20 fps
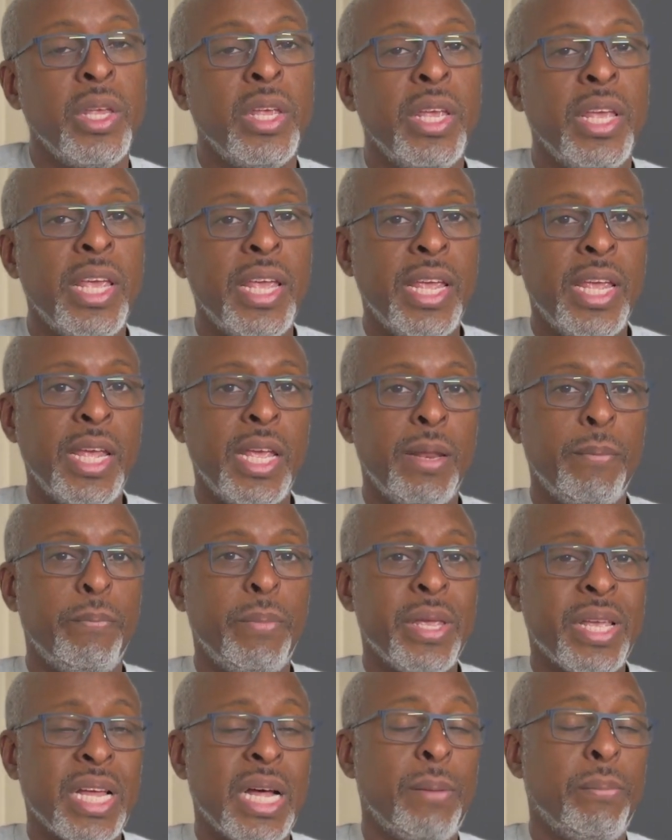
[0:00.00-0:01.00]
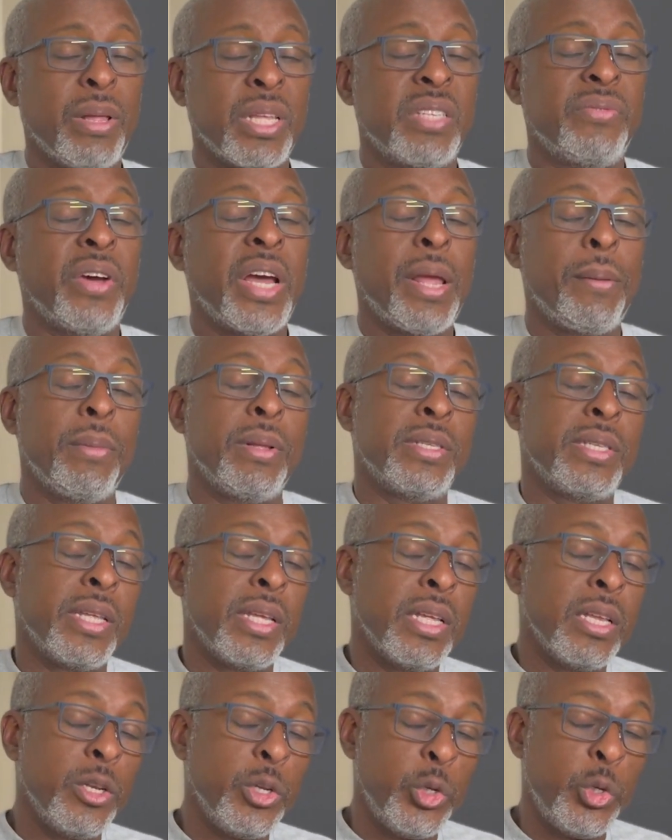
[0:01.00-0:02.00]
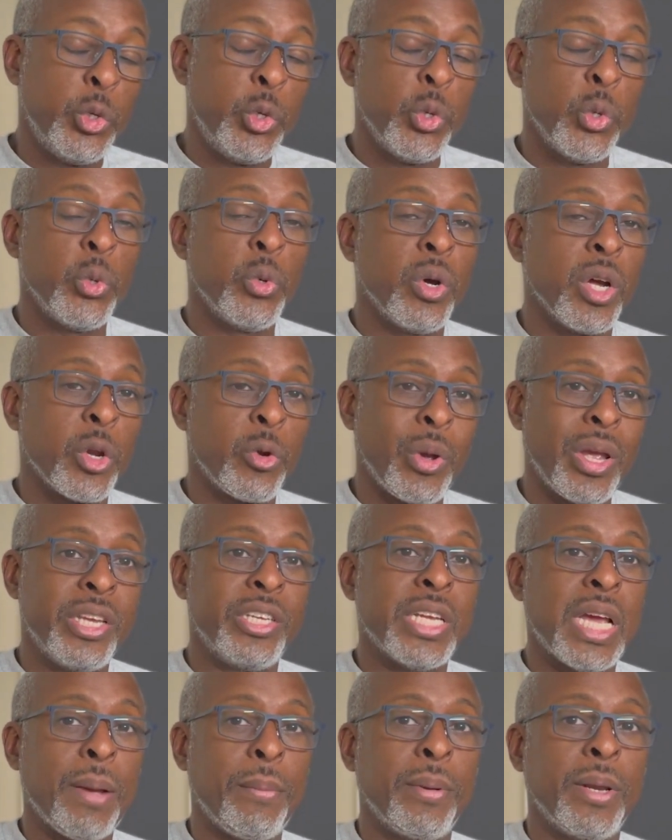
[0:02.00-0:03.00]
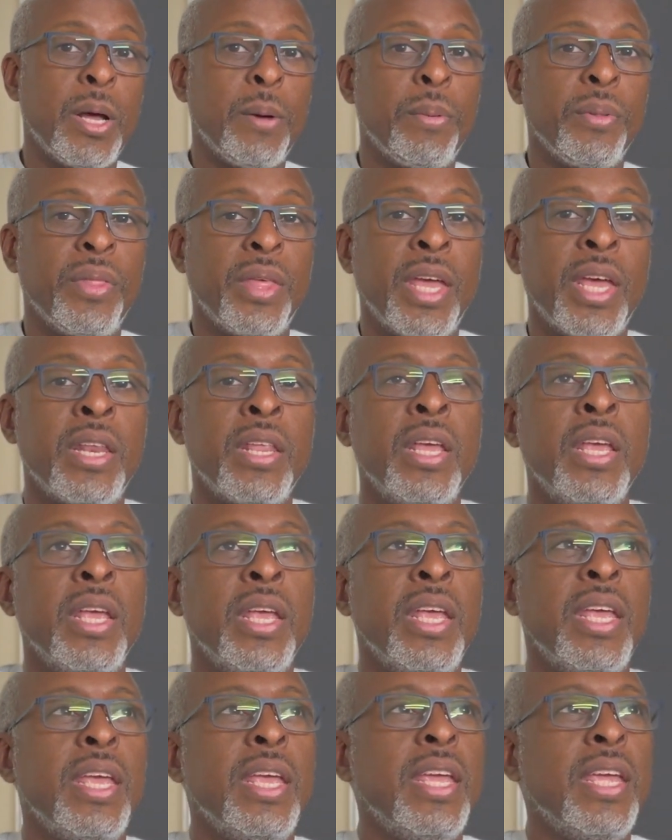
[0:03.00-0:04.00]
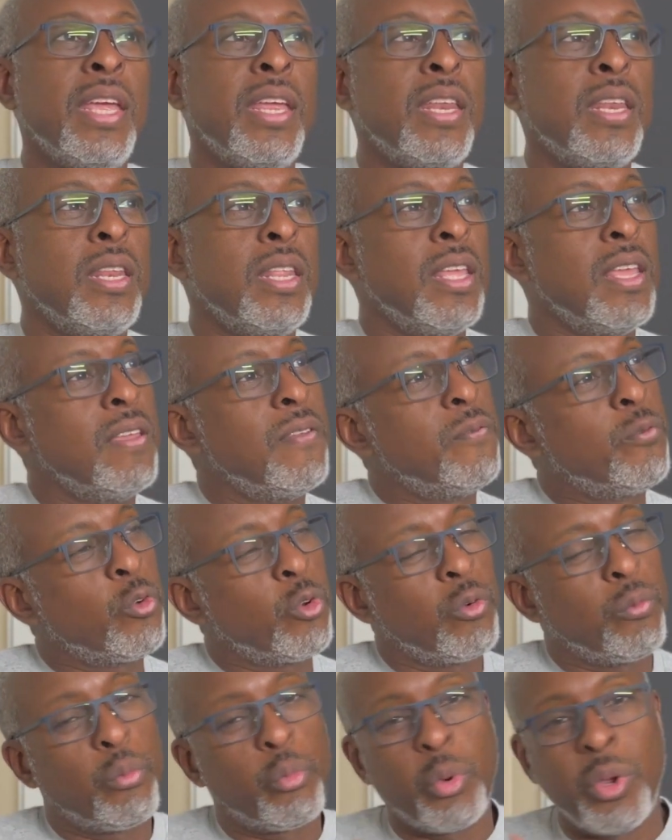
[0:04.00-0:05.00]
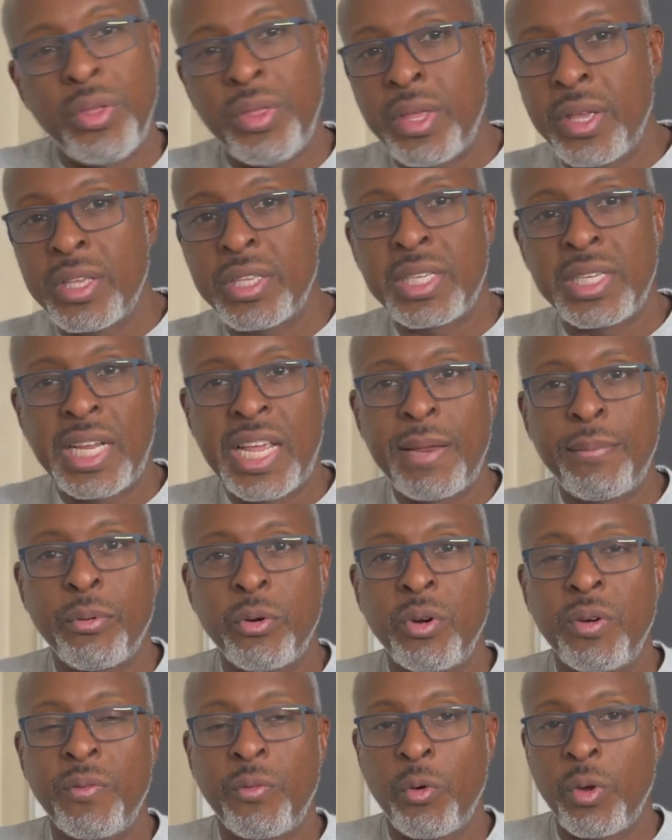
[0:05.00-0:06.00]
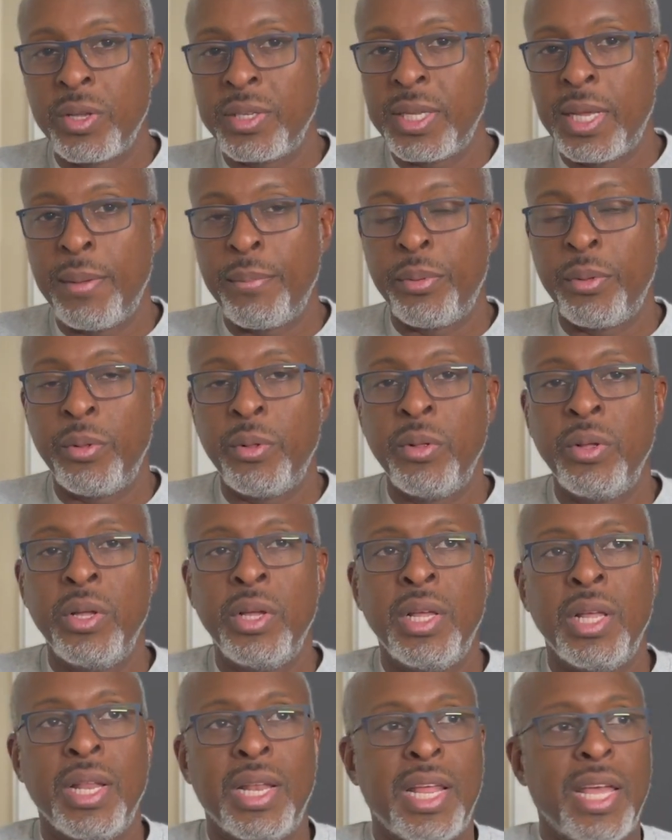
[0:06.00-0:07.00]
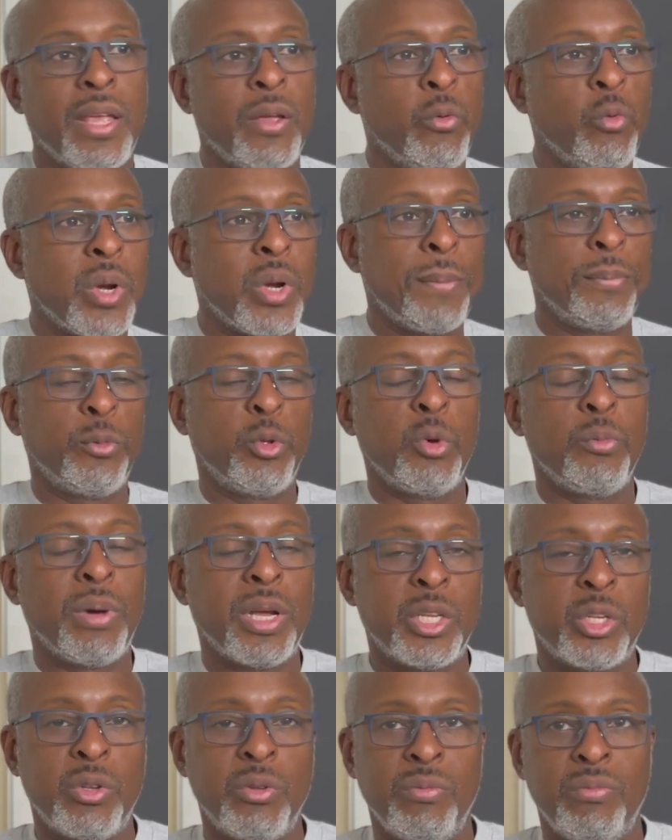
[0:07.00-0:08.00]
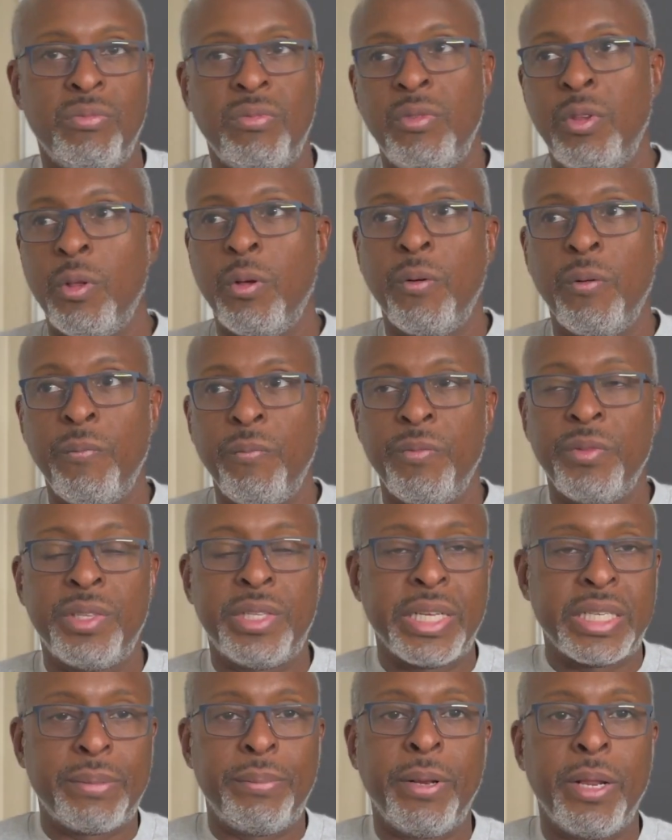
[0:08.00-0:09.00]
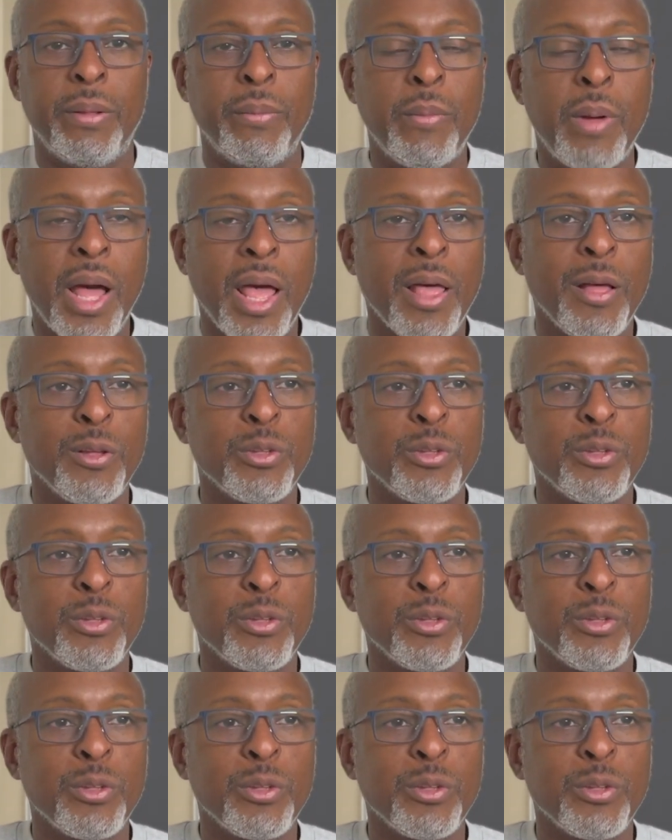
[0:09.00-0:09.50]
And B-complex vitamins do a great job at helping that. And if you're breathing and labored, for example, like when I'm doing my, you know, 6-minute miles